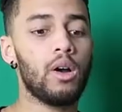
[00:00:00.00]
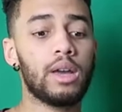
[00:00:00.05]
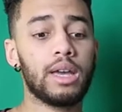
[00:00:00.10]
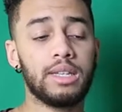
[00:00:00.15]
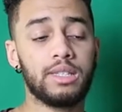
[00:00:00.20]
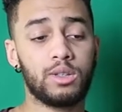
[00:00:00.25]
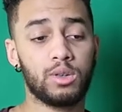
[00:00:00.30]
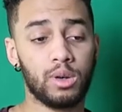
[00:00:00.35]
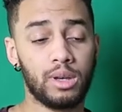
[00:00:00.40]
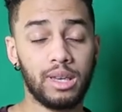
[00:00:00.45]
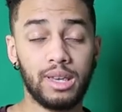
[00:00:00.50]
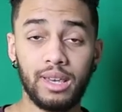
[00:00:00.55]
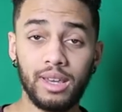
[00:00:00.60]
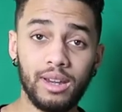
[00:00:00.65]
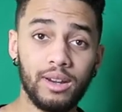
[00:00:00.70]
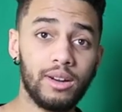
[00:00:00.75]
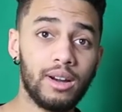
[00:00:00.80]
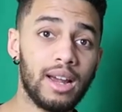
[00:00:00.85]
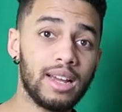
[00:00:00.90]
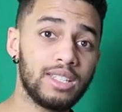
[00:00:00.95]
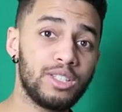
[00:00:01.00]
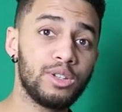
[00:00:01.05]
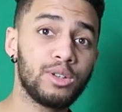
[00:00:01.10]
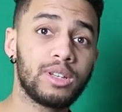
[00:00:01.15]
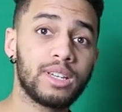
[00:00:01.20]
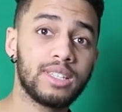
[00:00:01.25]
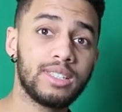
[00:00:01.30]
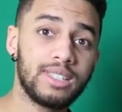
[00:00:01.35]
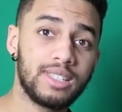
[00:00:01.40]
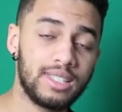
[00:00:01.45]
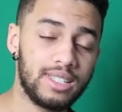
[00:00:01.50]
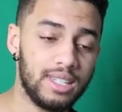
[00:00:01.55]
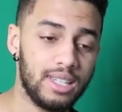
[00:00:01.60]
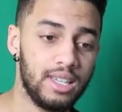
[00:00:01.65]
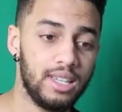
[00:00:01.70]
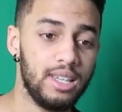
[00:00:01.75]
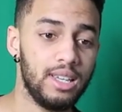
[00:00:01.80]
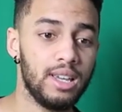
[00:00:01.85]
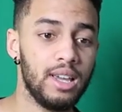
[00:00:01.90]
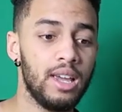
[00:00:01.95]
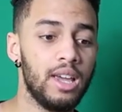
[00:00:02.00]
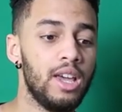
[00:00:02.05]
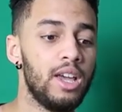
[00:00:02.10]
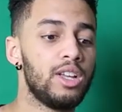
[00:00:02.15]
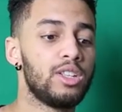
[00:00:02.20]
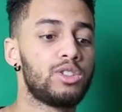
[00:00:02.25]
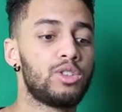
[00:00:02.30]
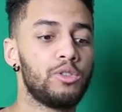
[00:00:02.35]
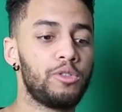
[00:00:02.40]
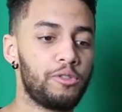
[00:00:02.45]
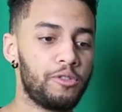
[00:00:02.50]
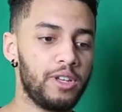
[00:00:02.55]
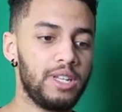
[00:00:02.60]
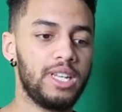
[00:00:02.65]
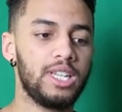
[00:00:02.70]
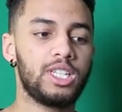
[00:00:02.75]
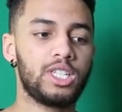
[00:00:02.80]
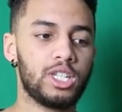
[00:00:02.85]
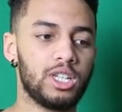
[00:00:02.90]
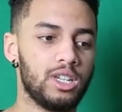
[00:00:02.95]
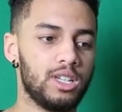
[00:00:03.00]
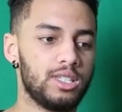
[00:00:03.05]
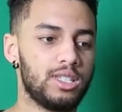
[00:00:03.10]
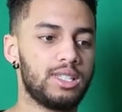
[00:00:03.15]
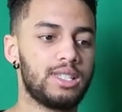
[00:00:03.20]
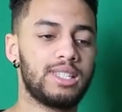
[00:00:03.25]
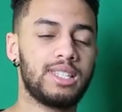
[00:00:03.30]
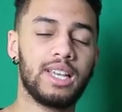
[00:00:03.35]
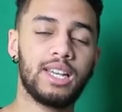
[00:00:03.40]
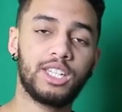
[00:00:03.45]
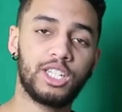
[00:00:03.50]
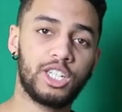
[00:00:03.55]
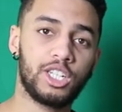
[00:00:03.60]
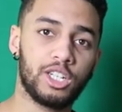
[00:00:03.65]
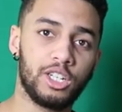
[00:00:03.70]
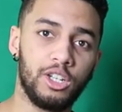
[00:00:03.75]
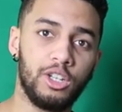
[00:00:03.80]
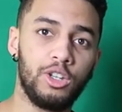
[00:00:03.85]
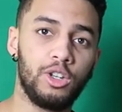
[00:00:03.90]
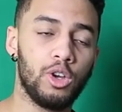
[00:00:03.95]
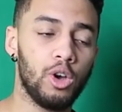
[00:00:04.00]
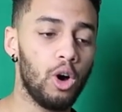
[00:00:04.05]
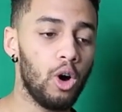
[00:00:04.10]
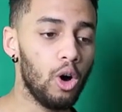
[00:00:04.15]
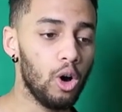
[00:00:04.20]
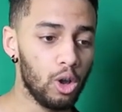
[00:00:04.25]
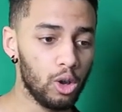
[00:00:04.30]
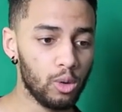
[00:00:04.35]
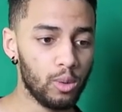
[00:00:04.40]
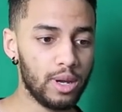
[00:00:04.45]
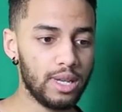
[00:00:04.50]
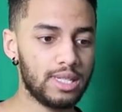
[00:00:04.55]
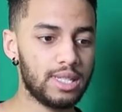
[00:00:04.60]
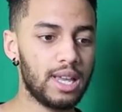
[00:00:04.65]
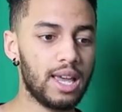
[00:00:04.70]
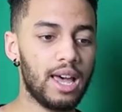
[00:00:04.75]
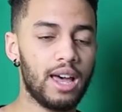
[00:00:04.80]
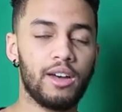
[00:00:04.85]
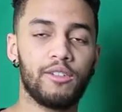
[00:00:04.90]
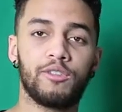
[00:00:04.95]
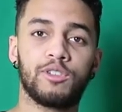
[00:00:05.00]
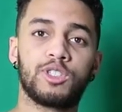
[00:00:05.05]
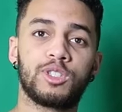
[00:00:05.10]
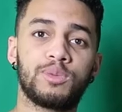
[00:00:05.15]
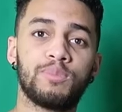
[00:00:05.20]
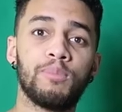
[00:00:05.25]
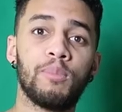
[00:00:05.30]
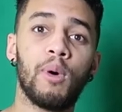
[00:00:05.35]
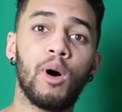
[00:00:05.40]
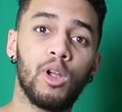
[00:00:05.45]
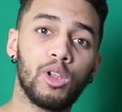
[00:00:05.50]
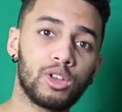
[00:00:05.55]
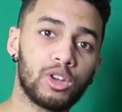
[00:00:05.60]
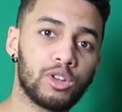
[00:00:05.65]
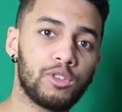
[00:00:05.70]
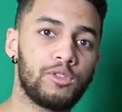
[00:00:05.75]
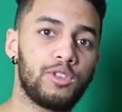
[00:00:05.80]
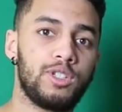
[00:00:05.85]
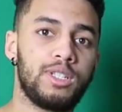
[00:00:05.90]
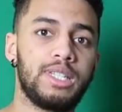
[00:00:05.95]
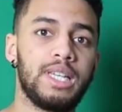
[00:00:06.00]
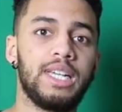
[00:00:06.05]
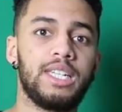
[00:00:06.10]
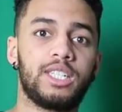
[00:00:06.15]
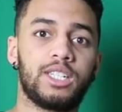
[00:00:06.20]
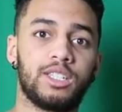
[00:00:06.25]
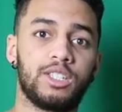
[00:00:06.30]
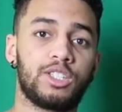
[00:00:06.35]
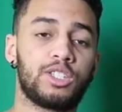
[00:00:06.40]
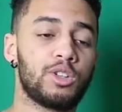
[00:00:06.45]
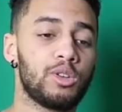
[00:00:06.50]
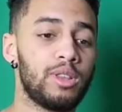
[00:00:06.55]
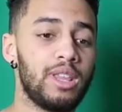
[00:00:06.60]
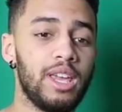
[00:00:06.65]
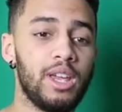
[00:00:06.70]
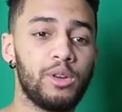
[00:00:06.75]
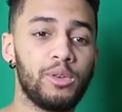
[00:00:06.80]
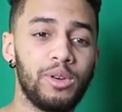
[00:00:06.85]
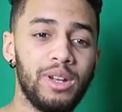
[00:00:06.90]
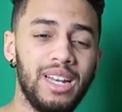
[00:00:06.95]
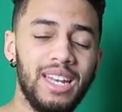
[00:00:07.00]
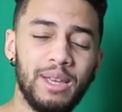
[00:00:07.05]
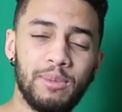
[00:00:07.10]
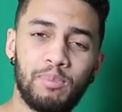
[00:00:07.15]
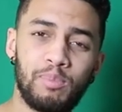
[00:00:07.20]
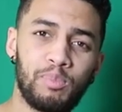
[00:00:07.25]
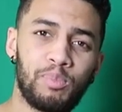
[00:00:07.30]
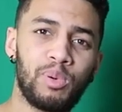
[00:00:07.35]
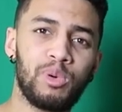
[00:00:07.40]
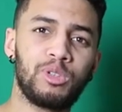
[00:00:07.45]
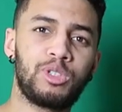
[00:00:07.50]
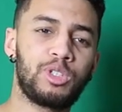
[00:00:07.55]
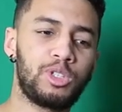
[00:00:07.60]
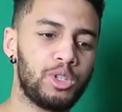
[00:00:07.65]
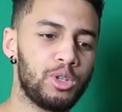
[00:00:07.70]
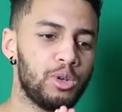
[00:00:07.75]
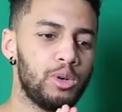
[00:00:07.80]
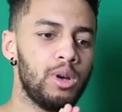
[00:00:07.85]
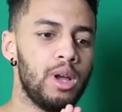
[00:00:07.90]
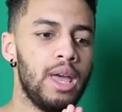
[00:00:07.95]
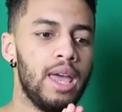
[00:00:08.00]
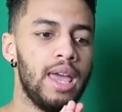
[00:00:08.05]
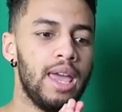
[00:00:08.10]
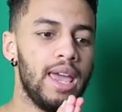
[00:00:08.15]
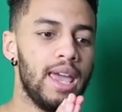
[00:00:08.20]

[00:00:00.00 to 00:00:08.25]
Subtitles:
Okay, so here, as you can see, to finish a session, you always have a small conversation. So they really put you